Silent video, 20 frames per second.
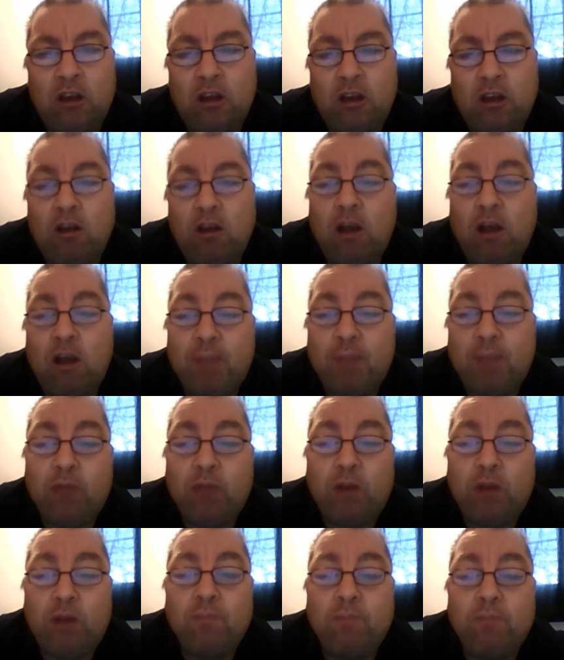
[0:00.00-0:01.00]
I
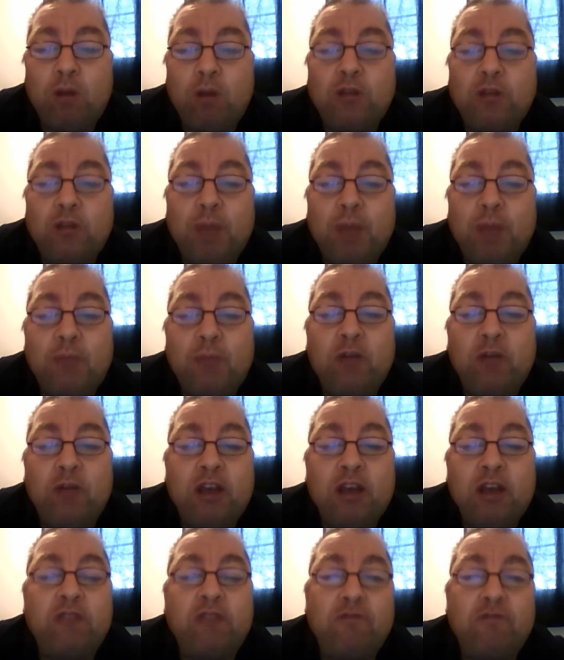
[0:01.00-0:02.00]
bet when most people
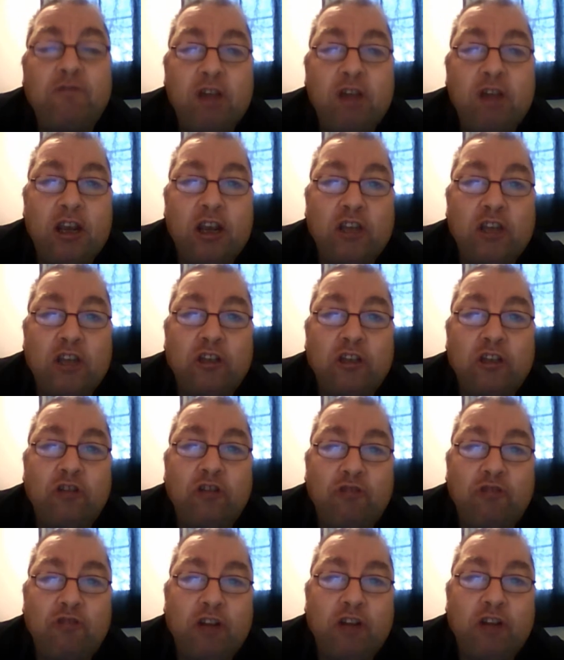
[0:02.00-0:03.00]
hear the phrase
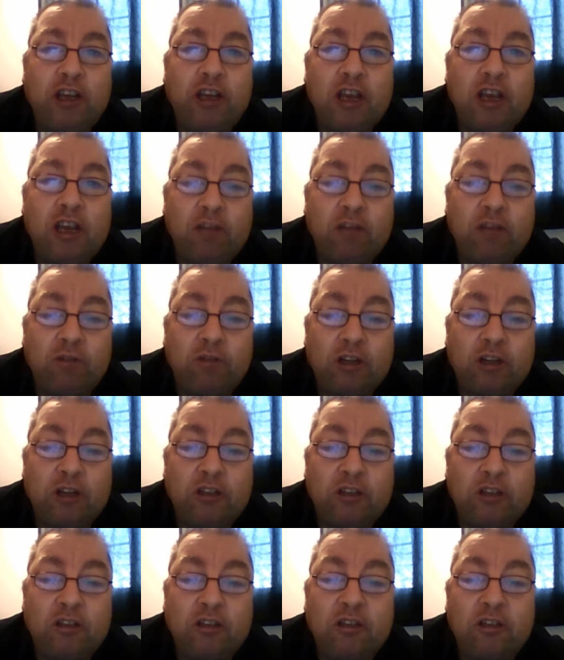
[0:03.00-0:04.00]
chronic
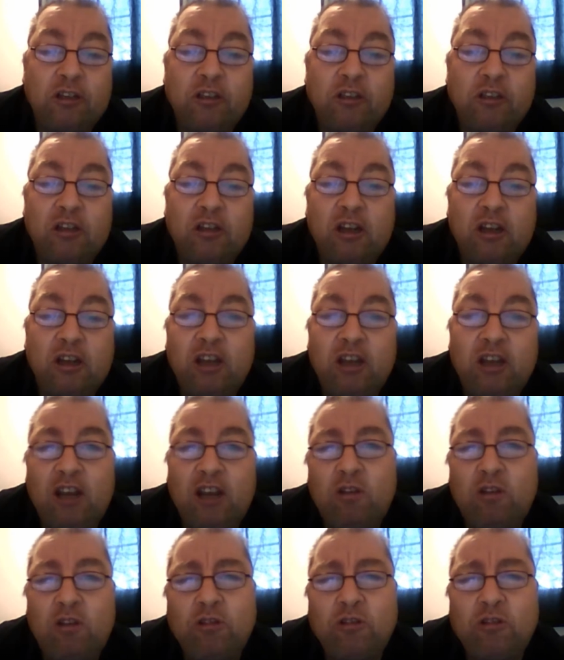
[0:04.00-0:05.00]
illness,
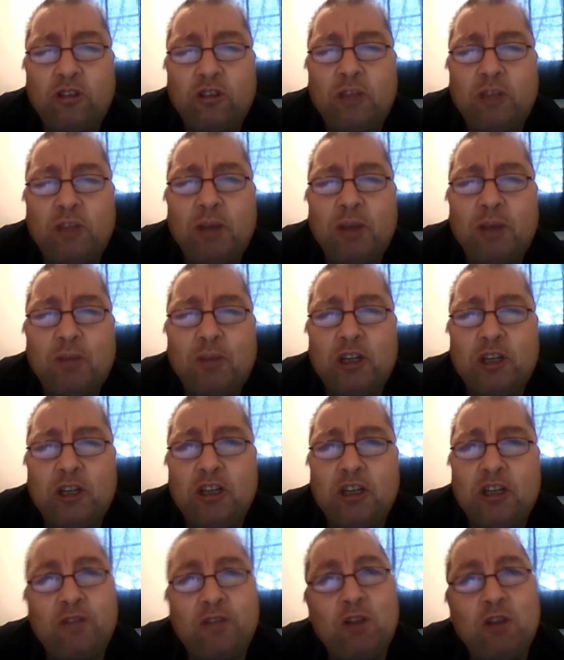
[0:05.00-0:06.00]
it conjures up
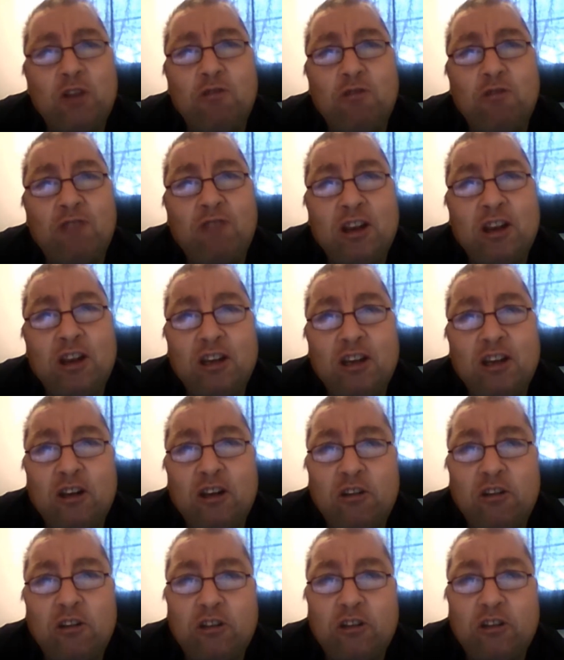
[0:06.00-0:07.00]
images of an old granny in
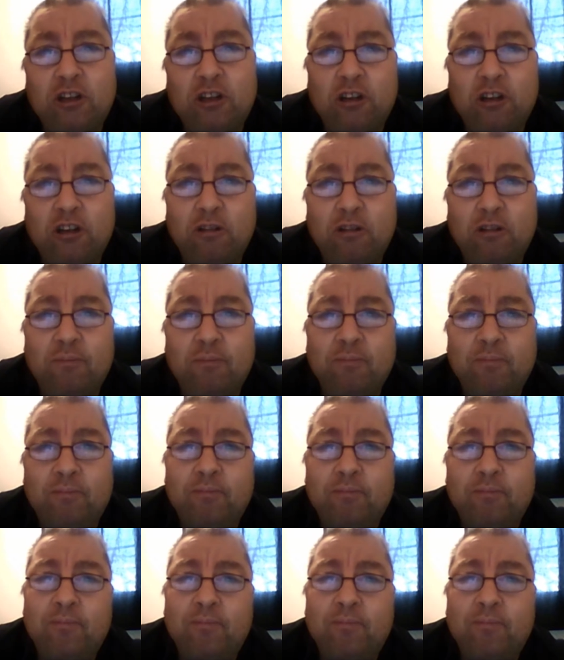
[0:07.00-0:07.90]
a nursing home.